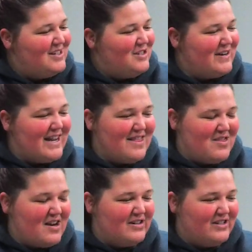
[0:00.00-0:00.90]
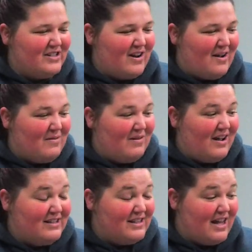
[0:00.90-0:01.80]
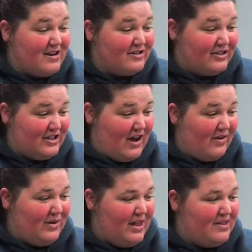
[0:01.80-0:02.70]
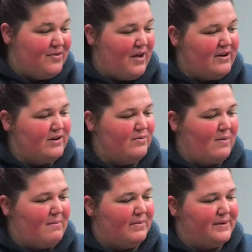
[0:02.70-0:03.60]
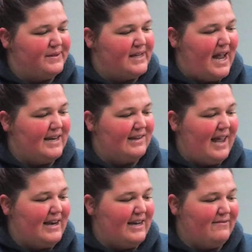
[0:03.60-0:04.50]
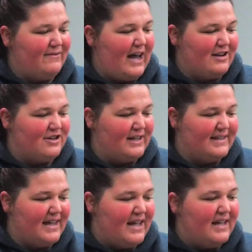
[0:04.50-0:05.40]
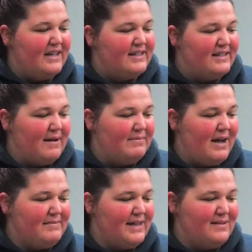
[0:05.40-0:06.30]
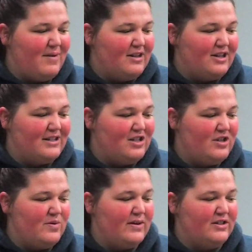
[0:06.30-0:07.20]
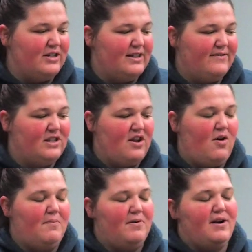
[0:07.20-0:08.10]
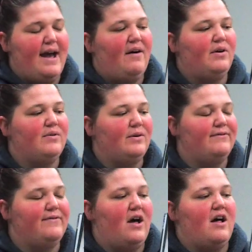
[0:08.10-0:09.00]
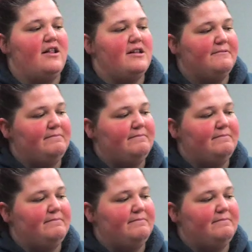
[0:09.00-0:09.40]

During a thundersnow, thunder rumbles and lightning flashes. Sometimes as much as 2 inches of snow per hour will fall.